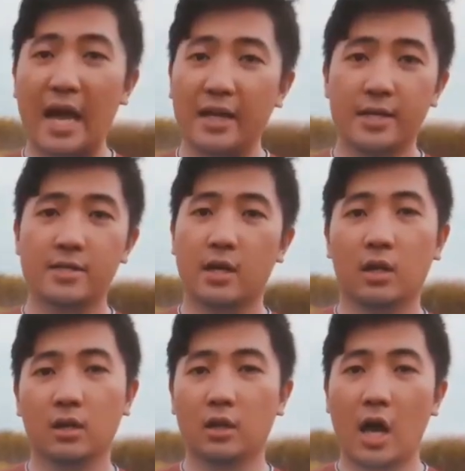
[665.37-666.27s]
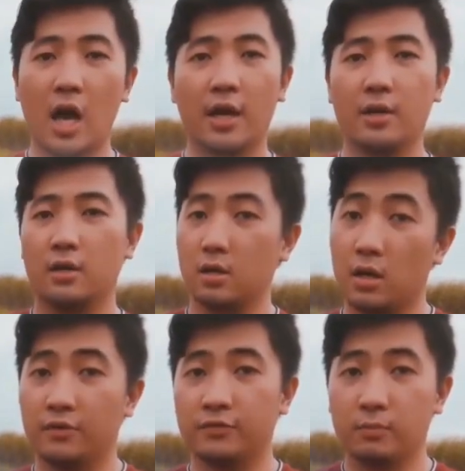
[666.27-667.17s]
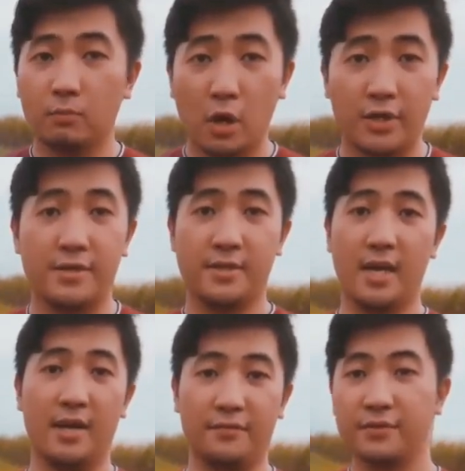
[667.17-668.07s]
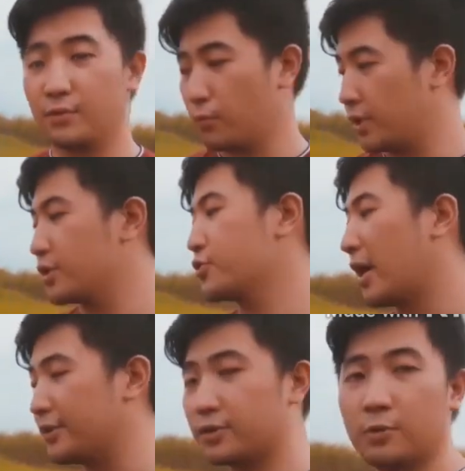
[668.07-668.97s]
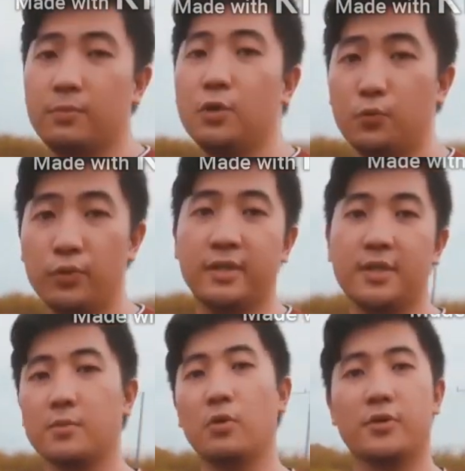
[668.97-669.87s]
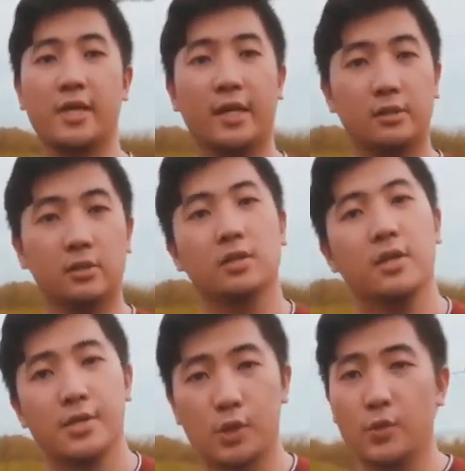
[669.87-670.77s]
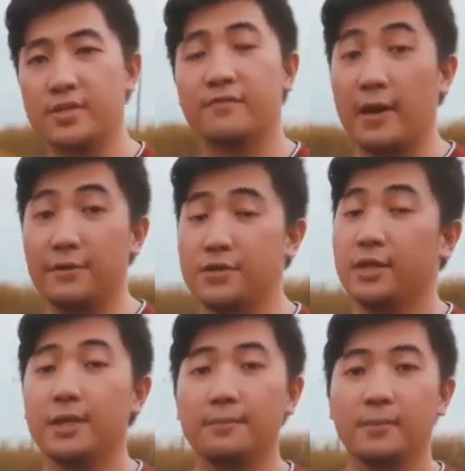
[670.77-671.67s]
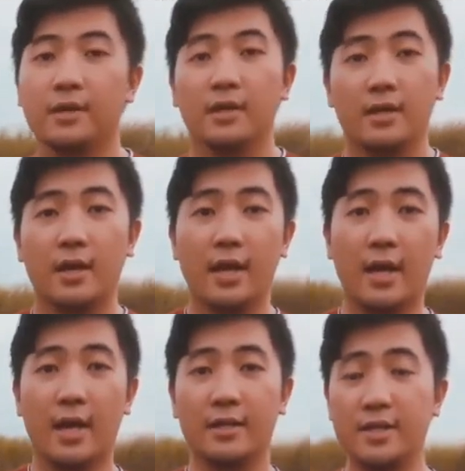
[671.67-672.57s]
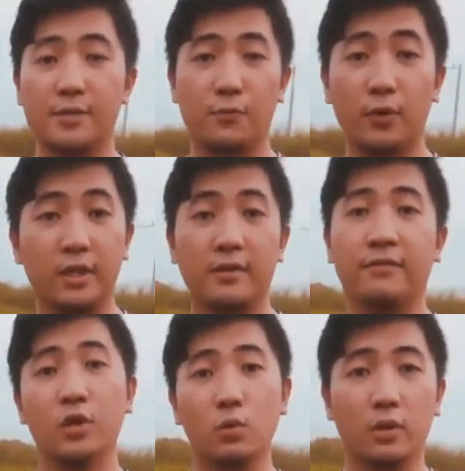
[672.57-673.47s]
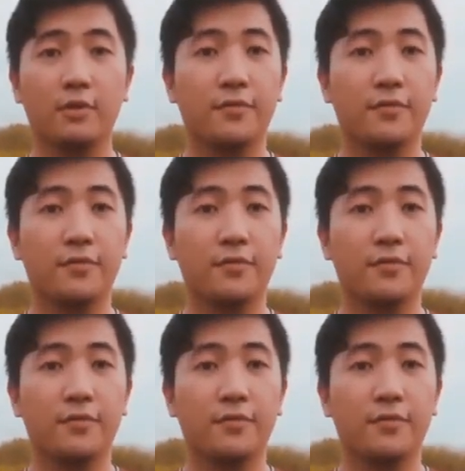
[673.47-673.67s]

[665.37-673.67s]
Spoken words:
that is a lot of money saved when you're trying to commute with this motorcycle. So it's very cheap and it's really fuel